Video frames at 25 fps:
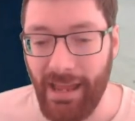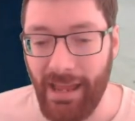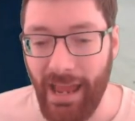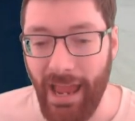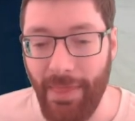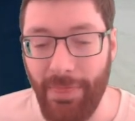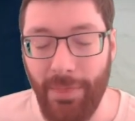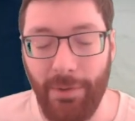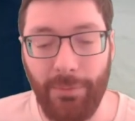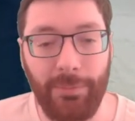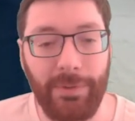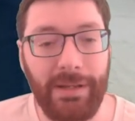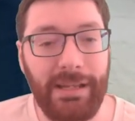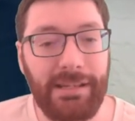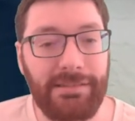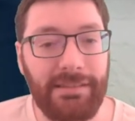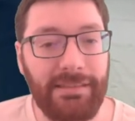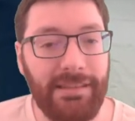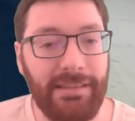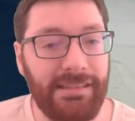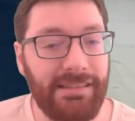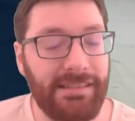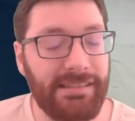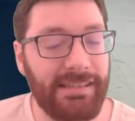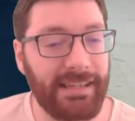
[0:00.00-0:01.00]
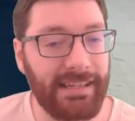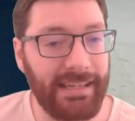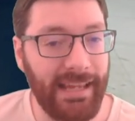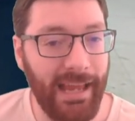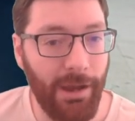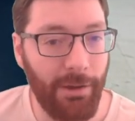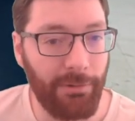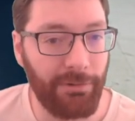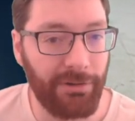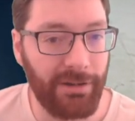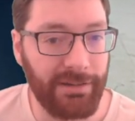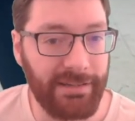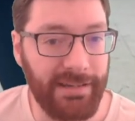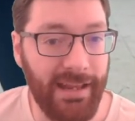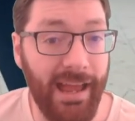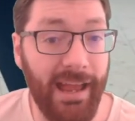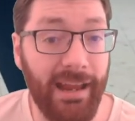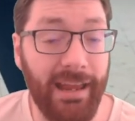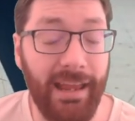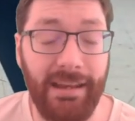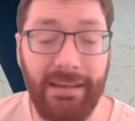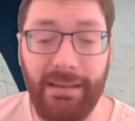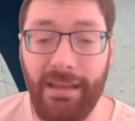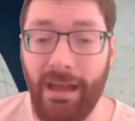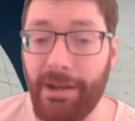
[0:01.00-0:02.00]
And the reason this is a
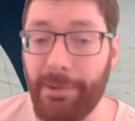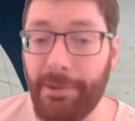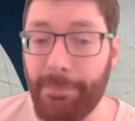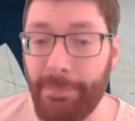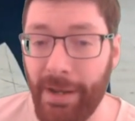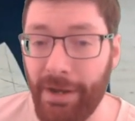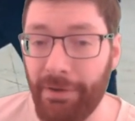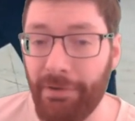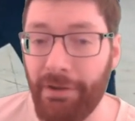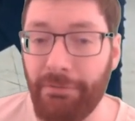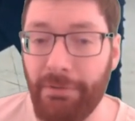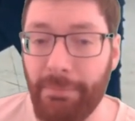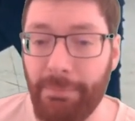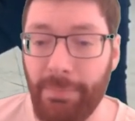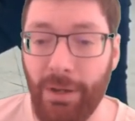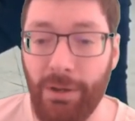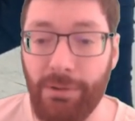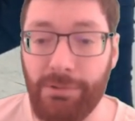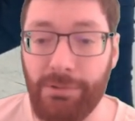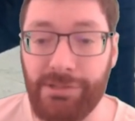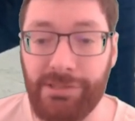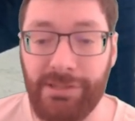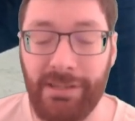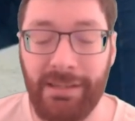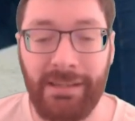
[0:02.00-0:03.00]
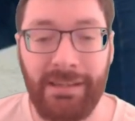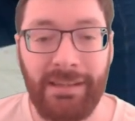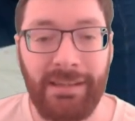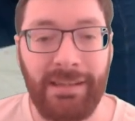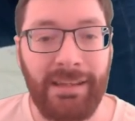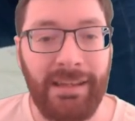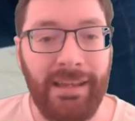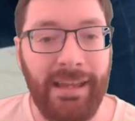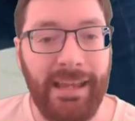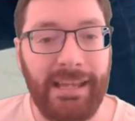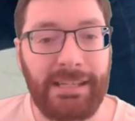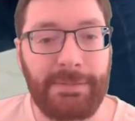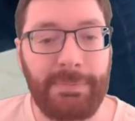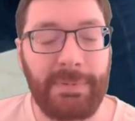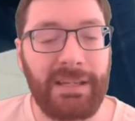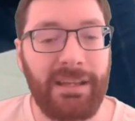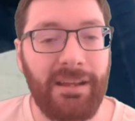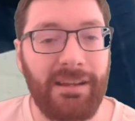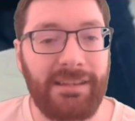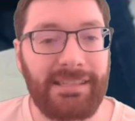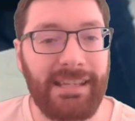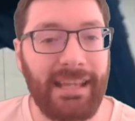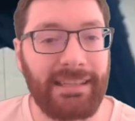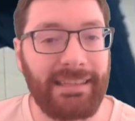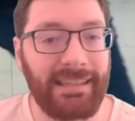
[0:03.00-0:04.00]
counterattack and not a parry riposte is
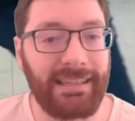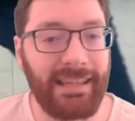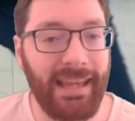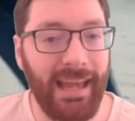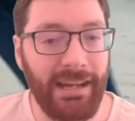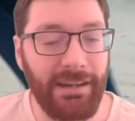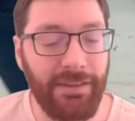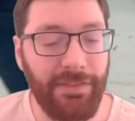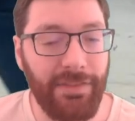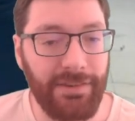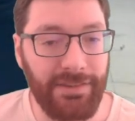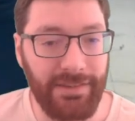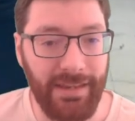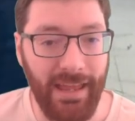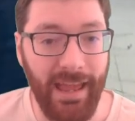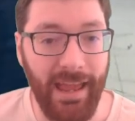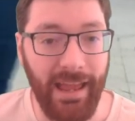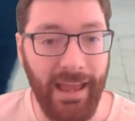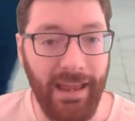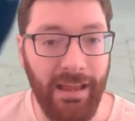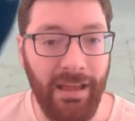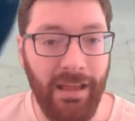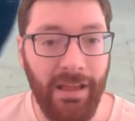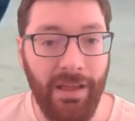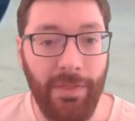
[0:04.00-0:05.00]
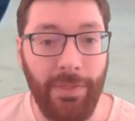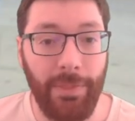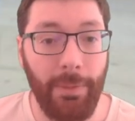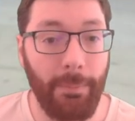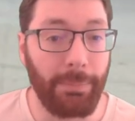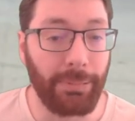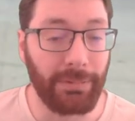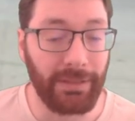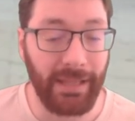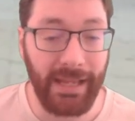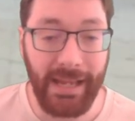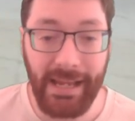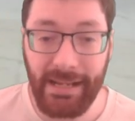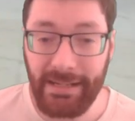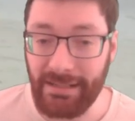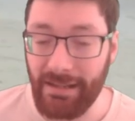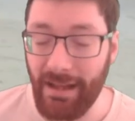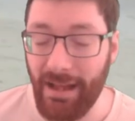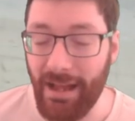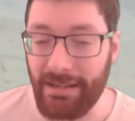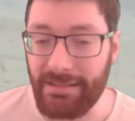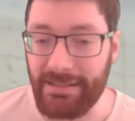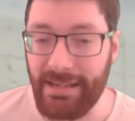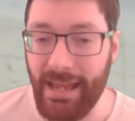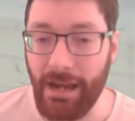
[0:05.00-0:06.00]
because at the end of the day, the blade
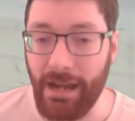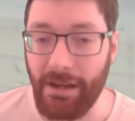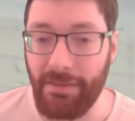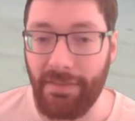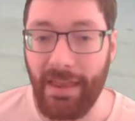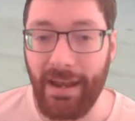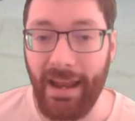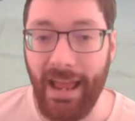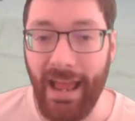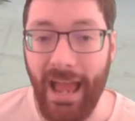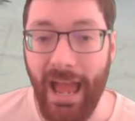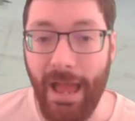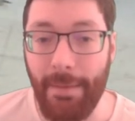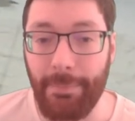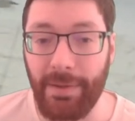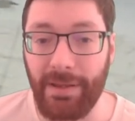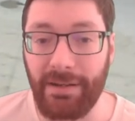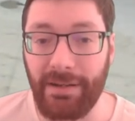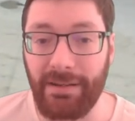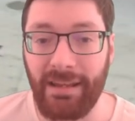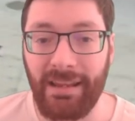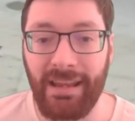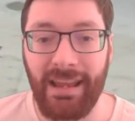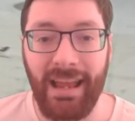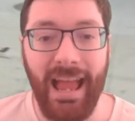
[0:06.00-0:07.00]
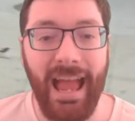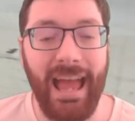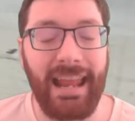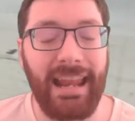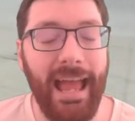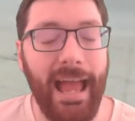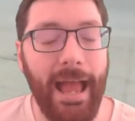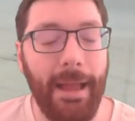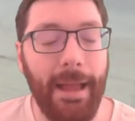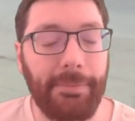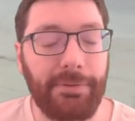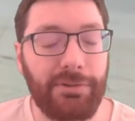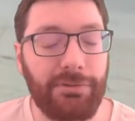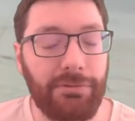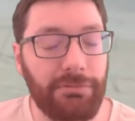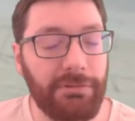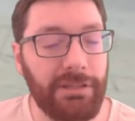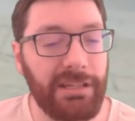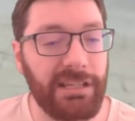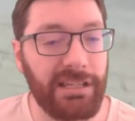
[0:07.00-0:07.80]
contact that happened had absolutely